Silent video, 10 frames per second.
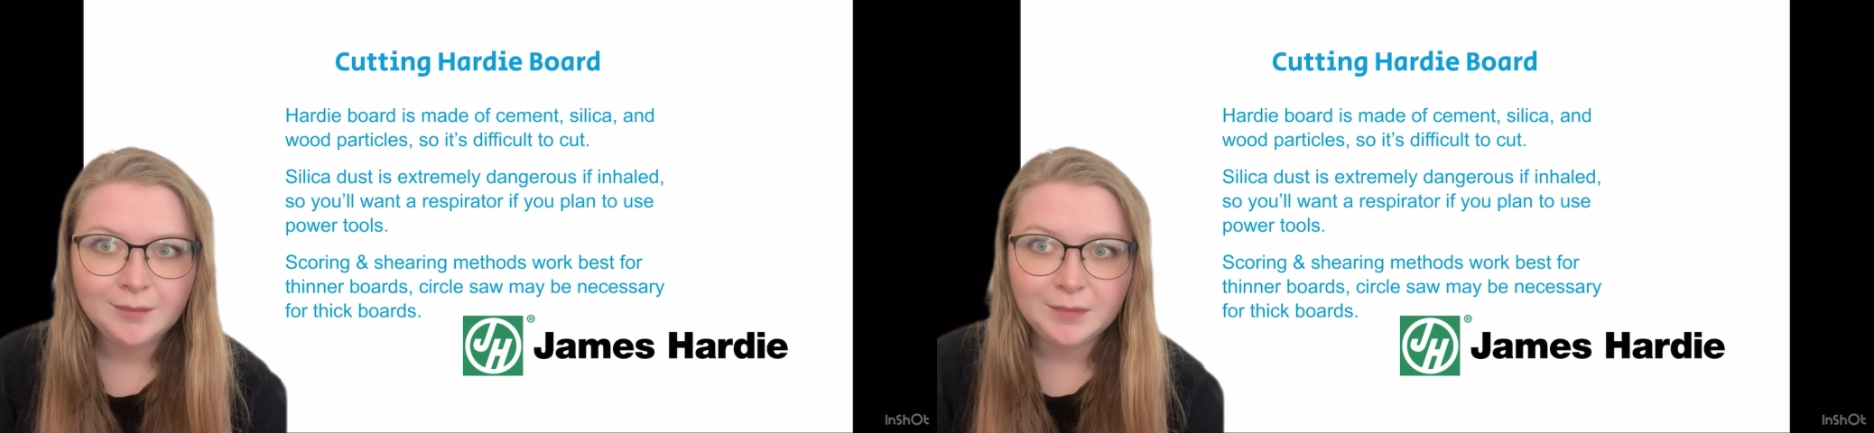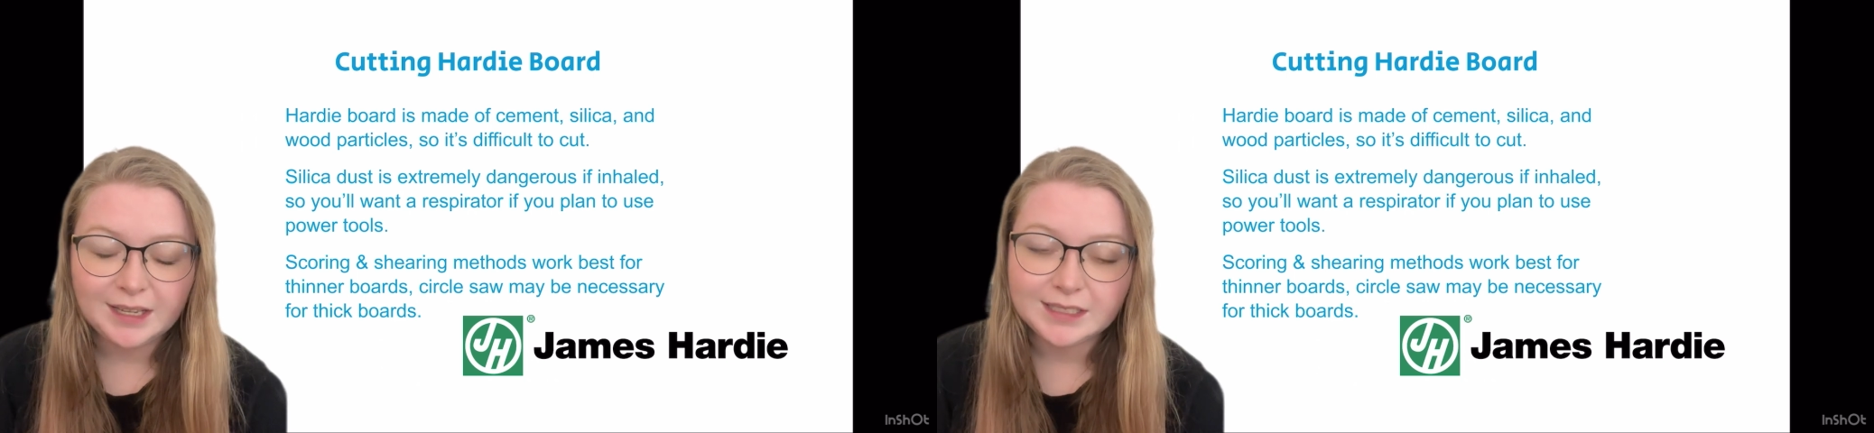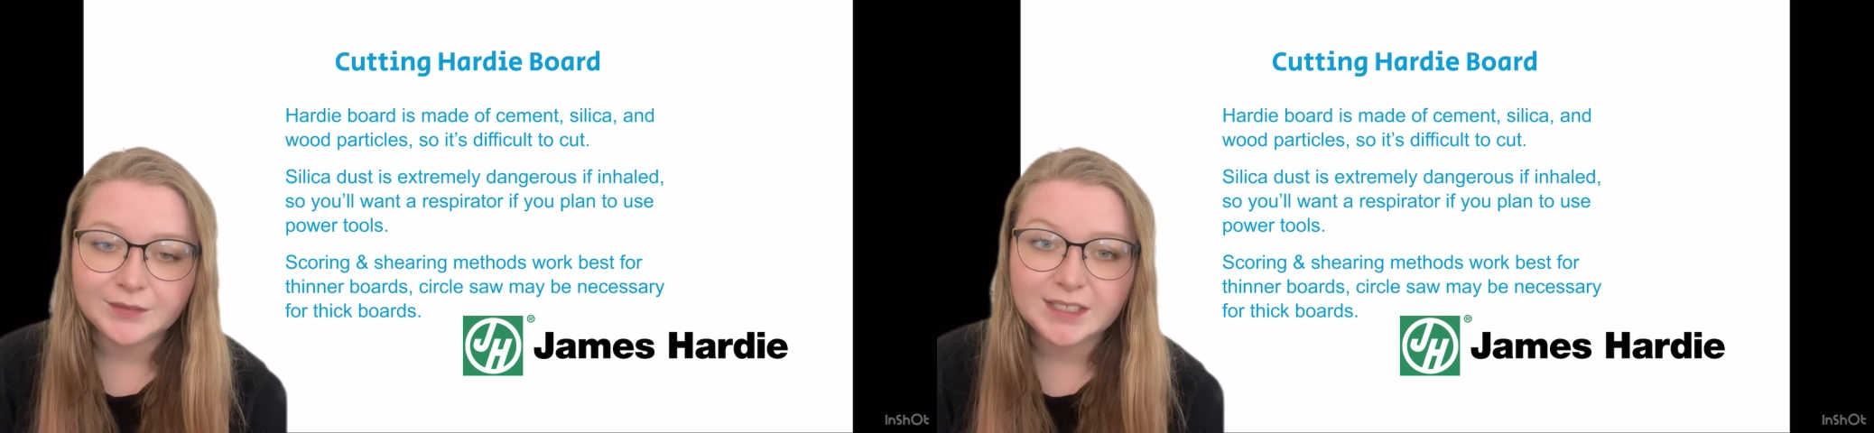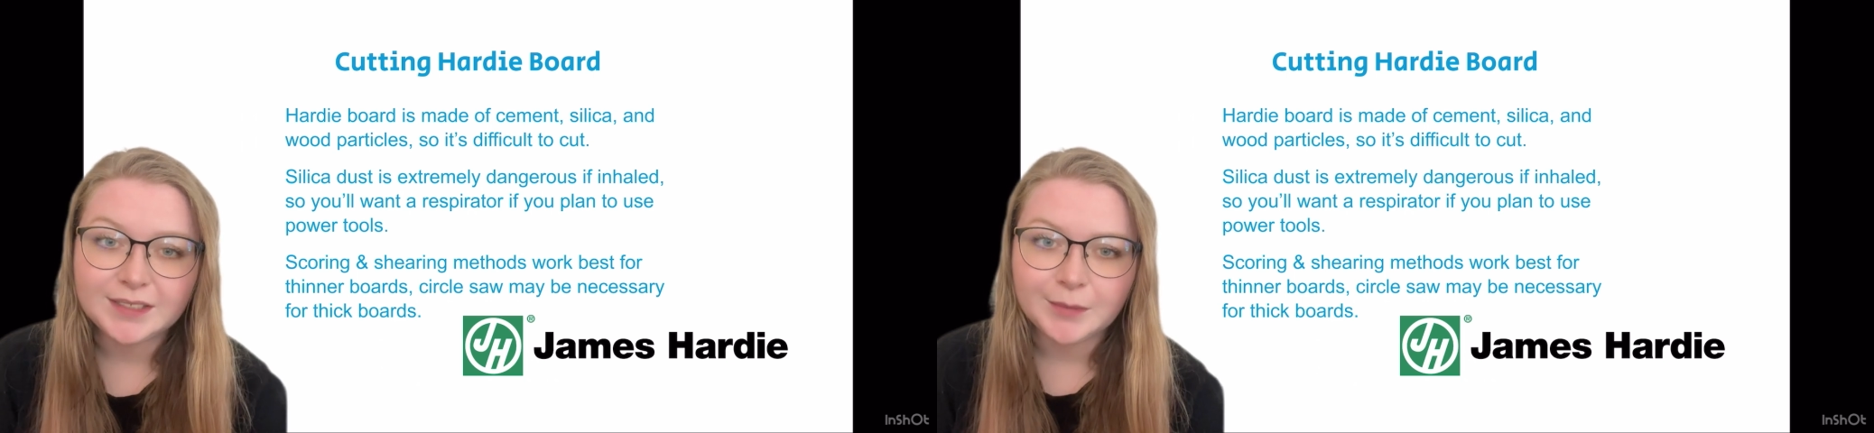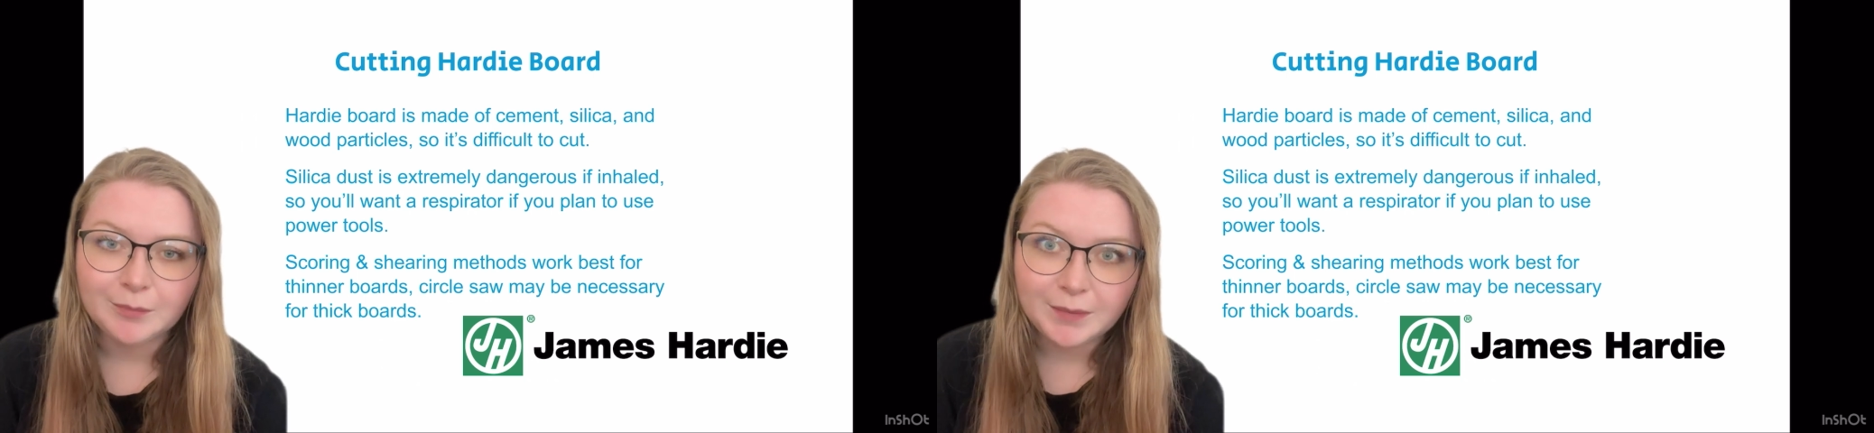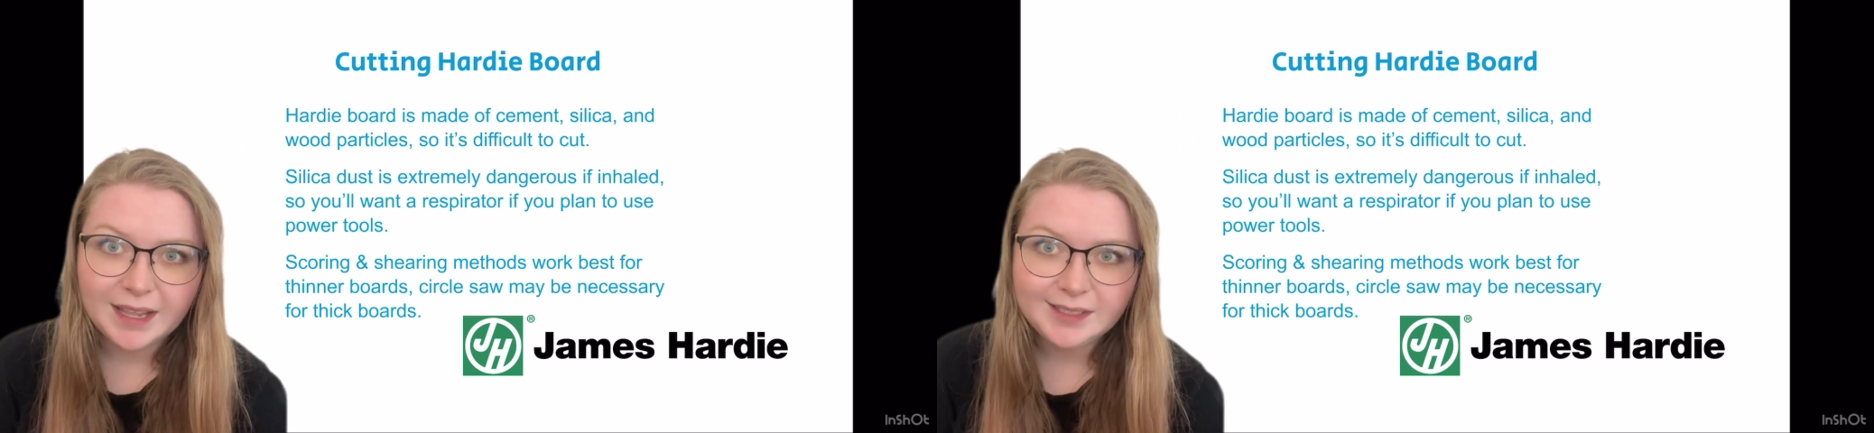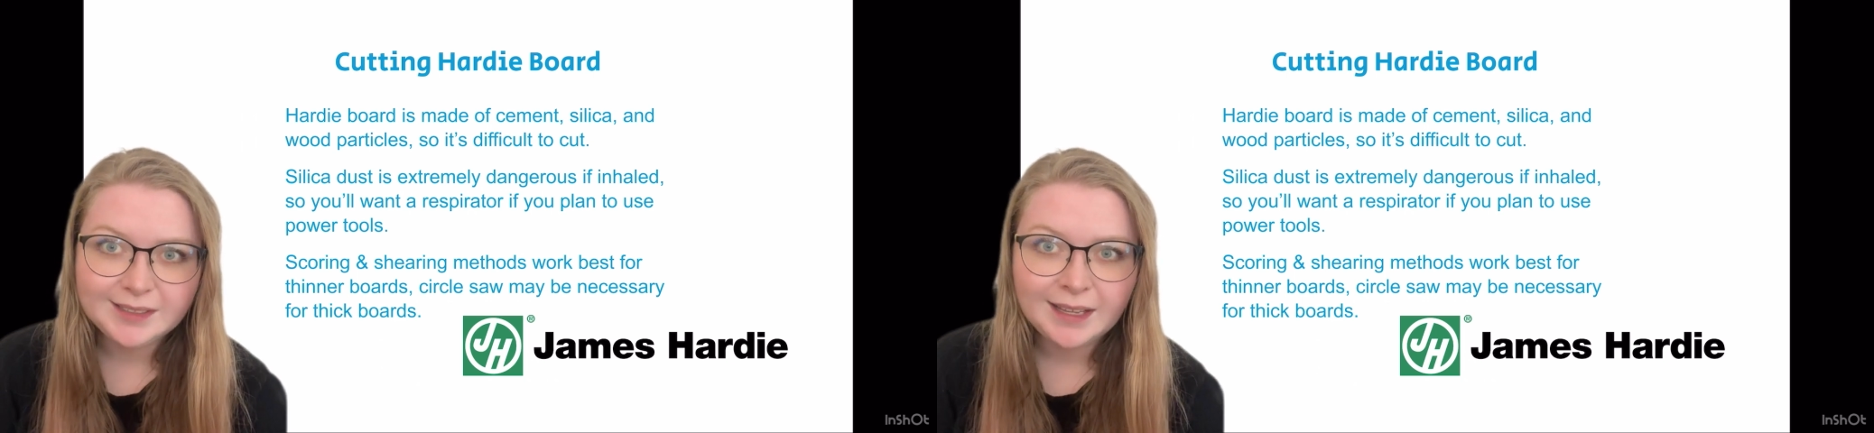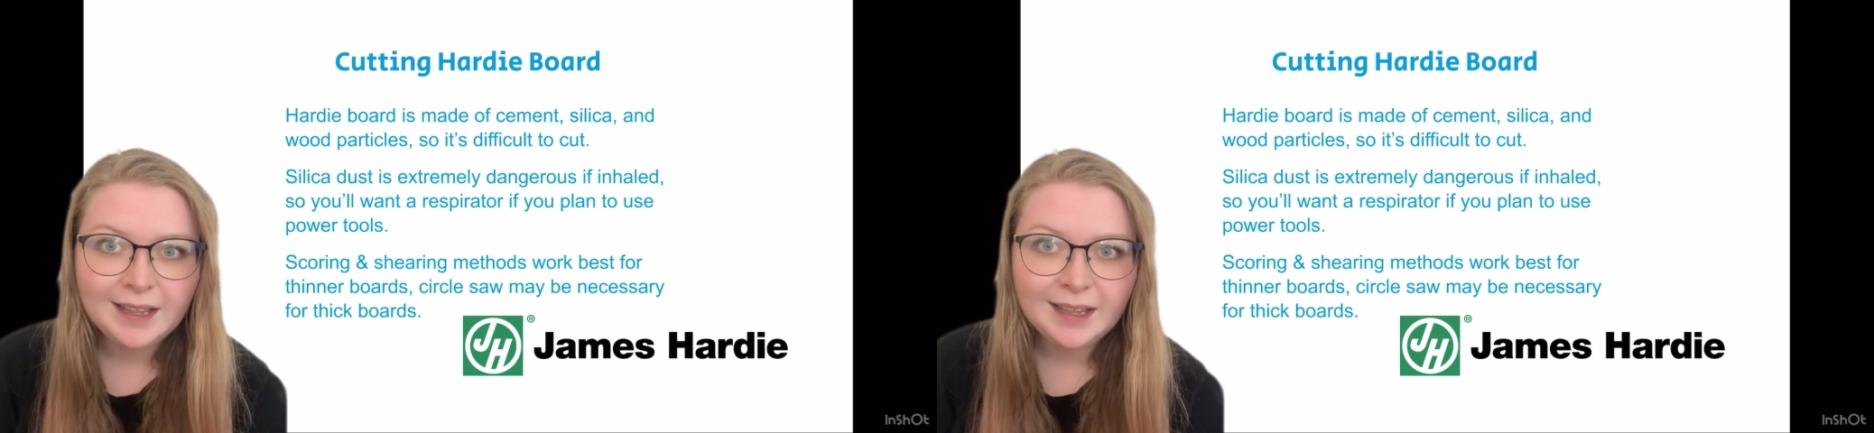Because of its cement base,